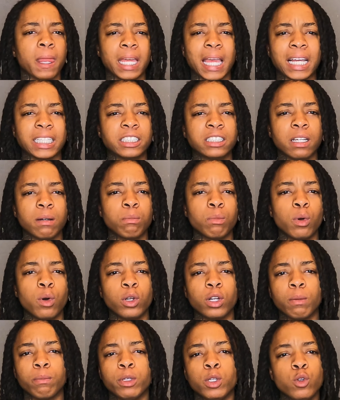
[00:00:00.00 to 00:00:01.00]
Got something
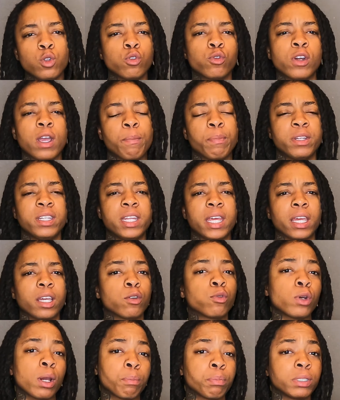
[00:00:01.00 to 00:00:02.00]
on them, used Crep
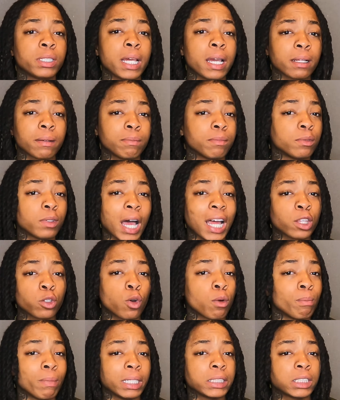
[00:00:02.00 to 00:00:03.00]
Protect. Crep Protect, I
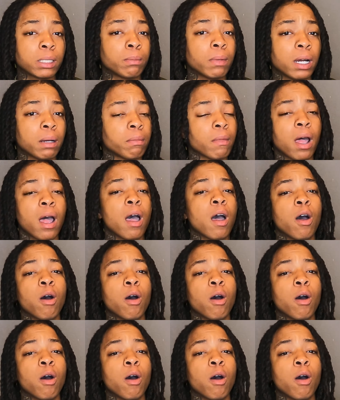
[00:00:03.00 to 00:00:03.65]
thought messed them up.